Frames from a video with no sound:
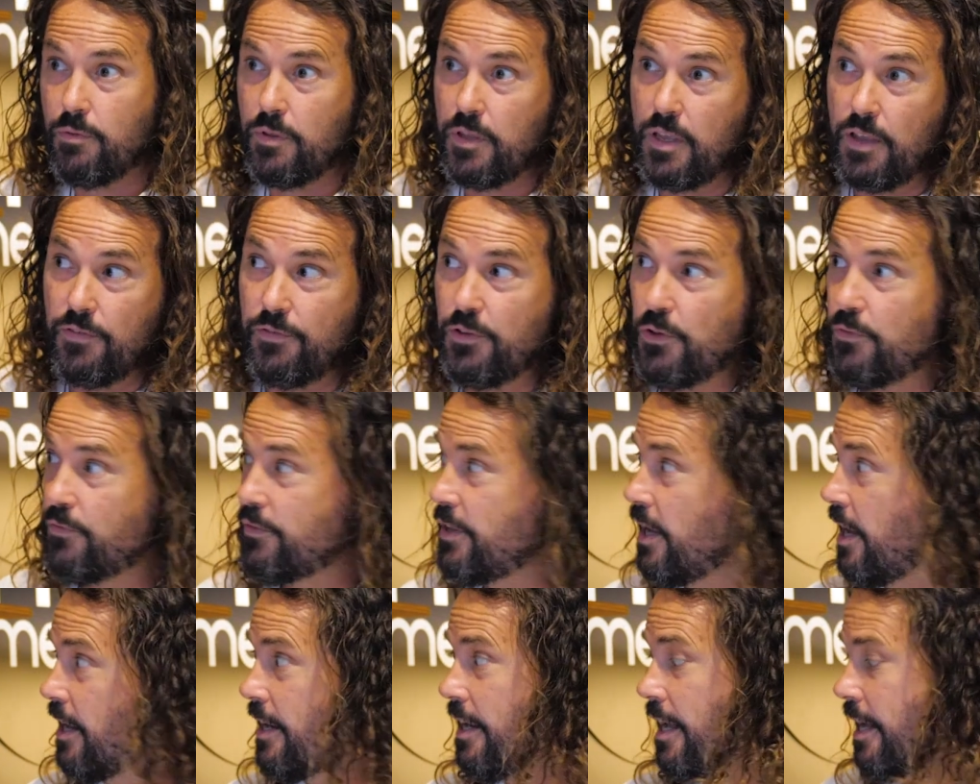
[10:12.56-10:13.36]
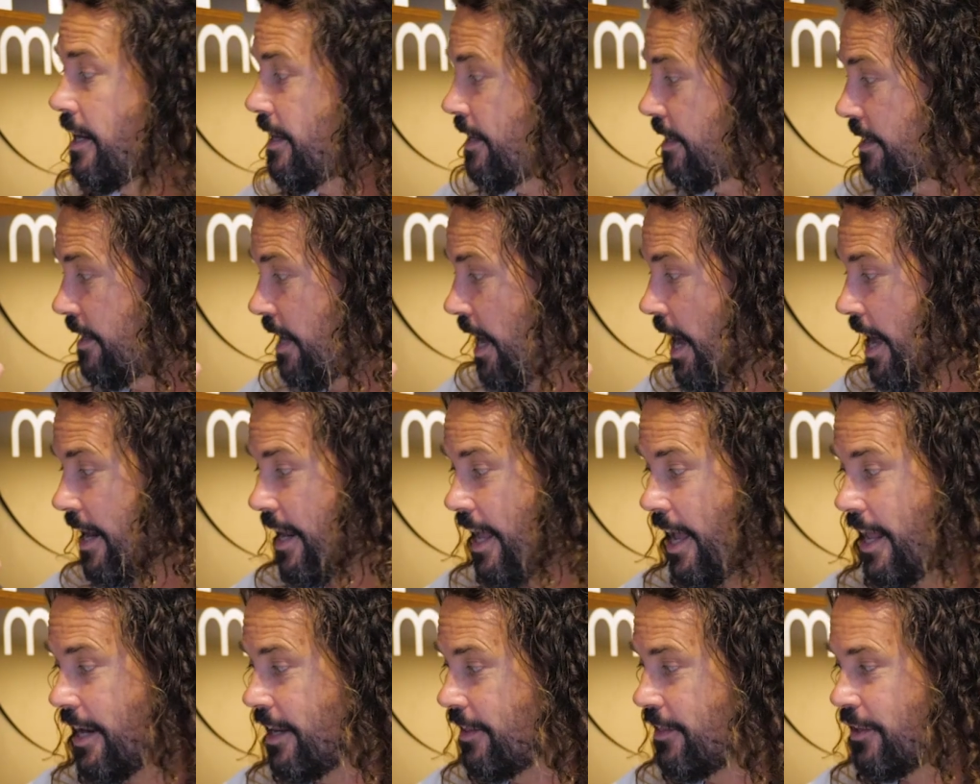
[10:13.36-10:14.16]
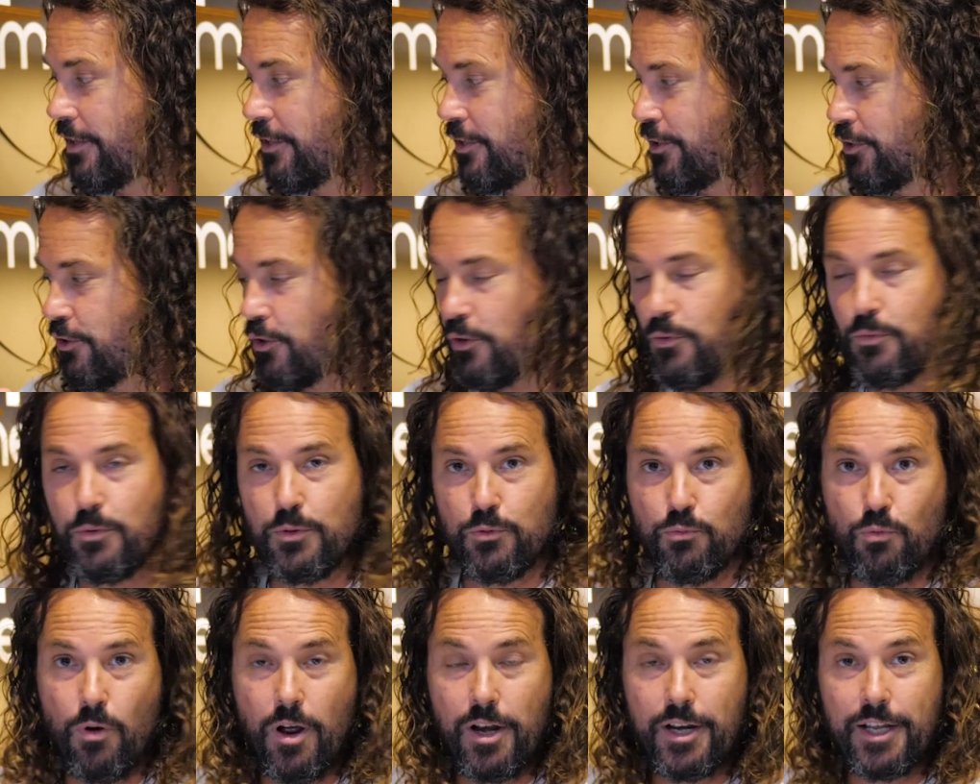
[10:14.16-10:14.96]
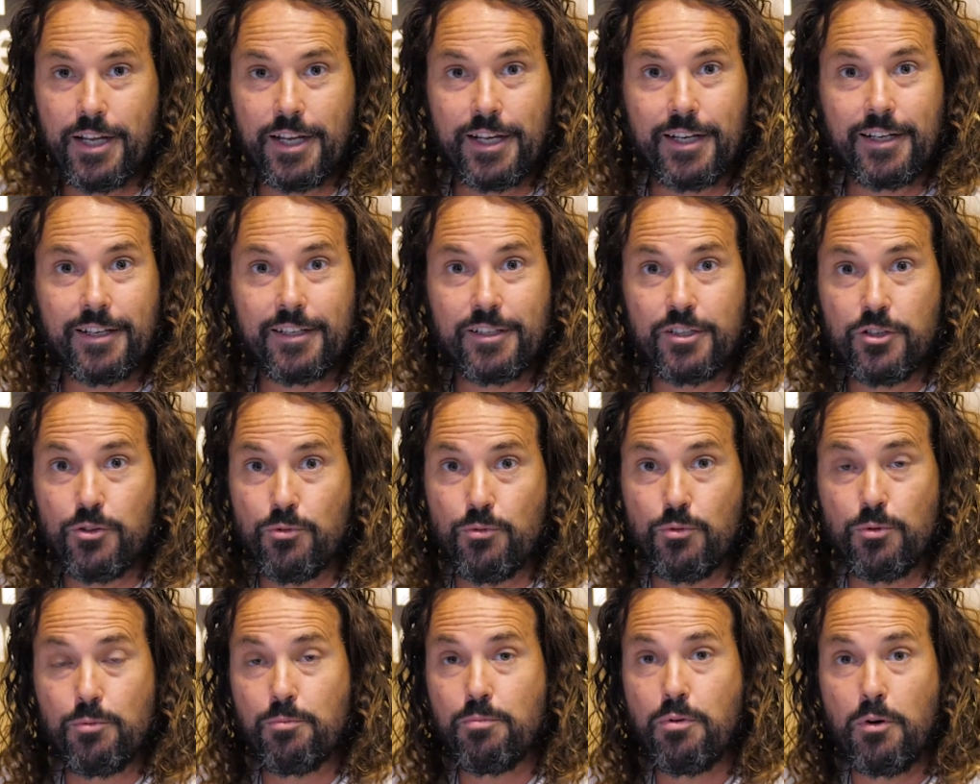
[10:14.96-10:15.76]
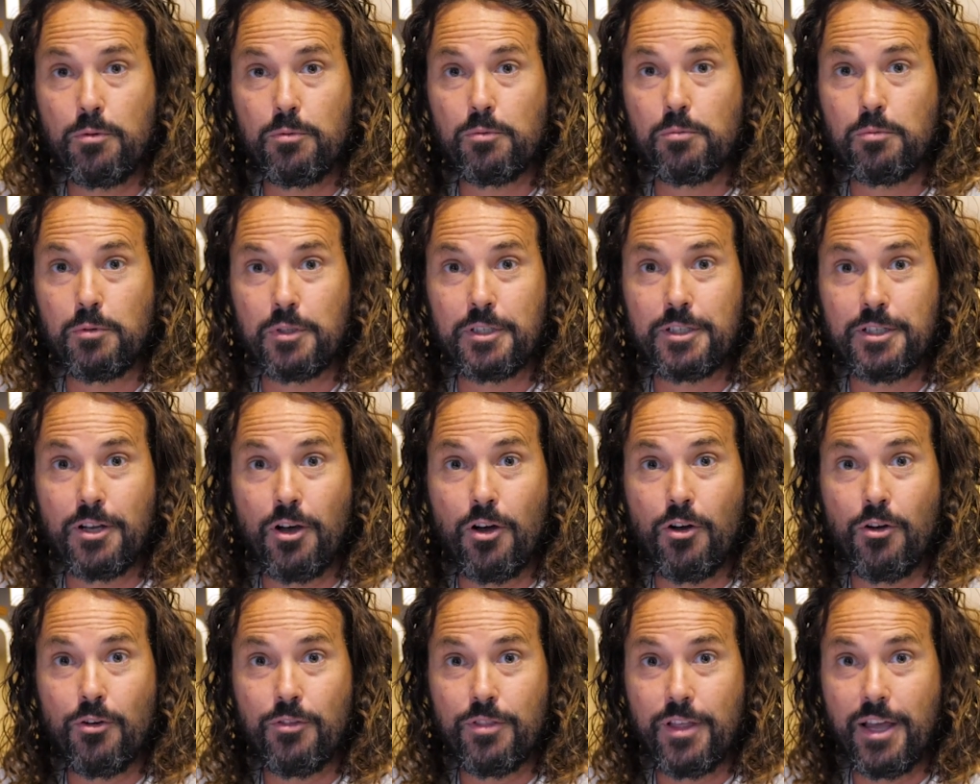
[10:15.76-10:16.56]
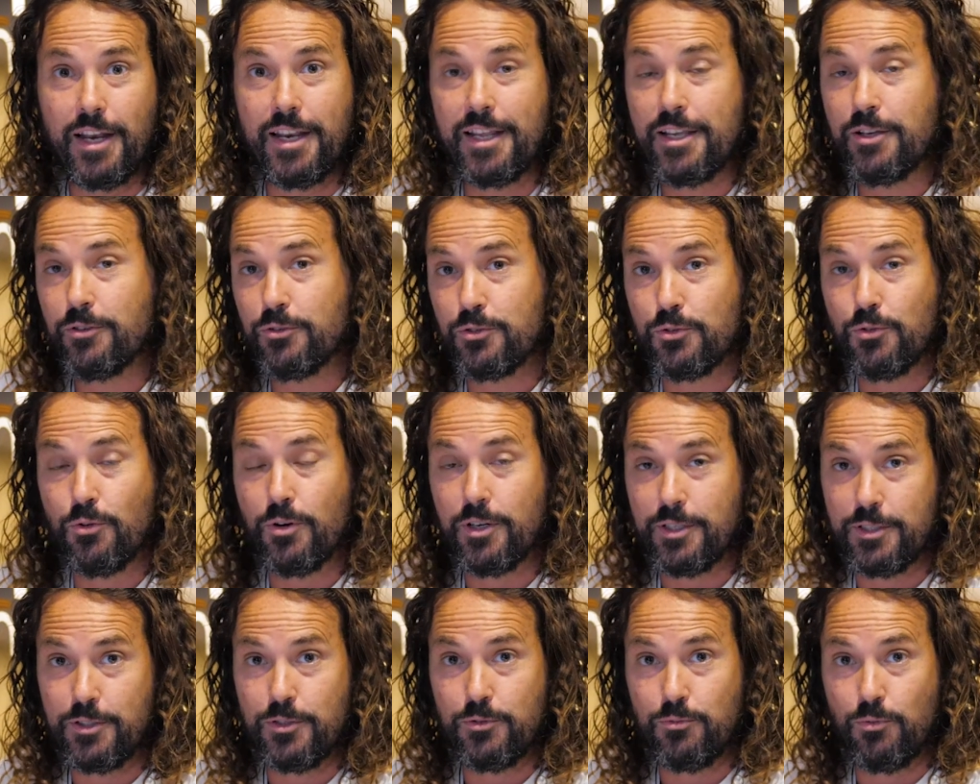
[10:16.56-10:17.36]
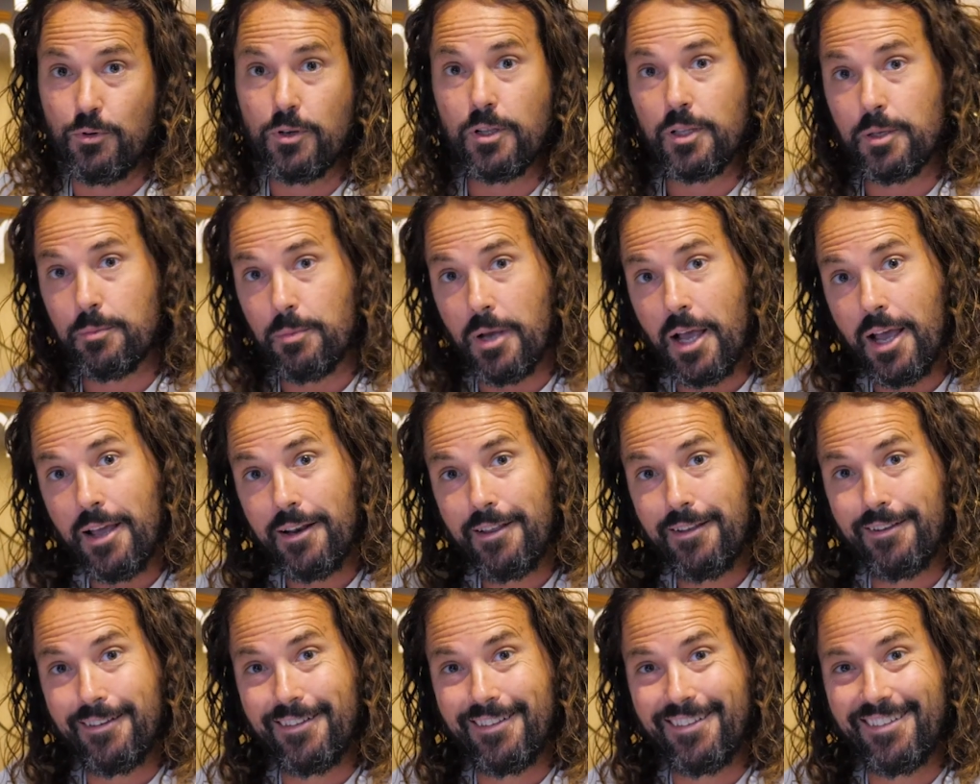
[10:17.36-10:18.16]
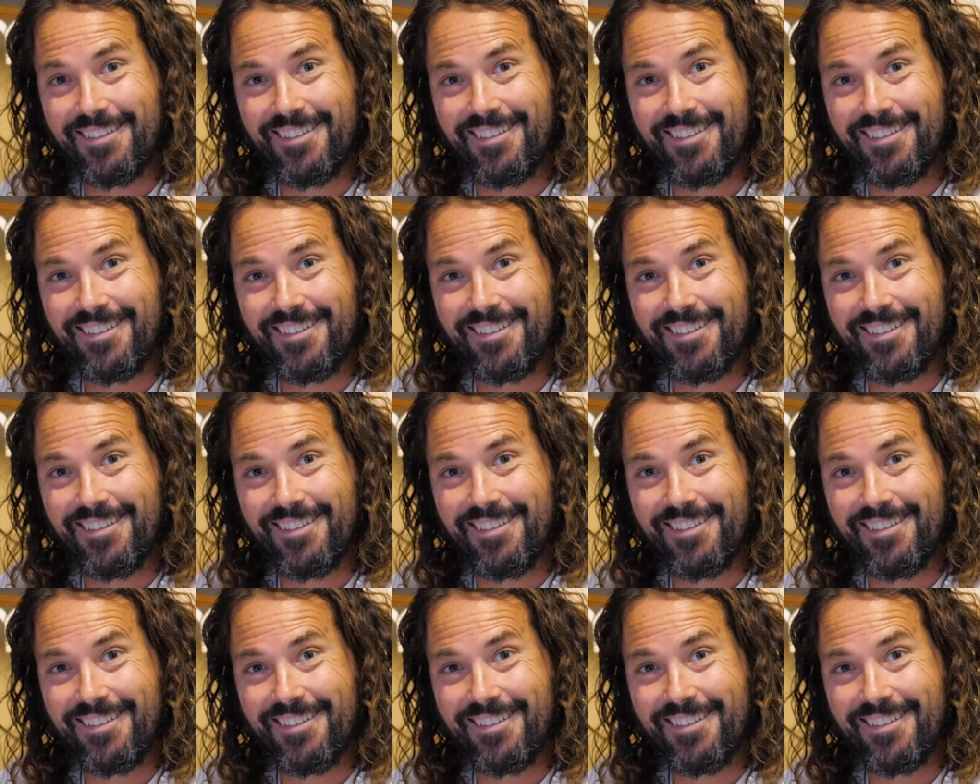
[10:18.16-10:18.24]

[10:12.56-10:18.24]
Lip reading: if you've had anything to do with running, you would probably know that heel strikes is really bad.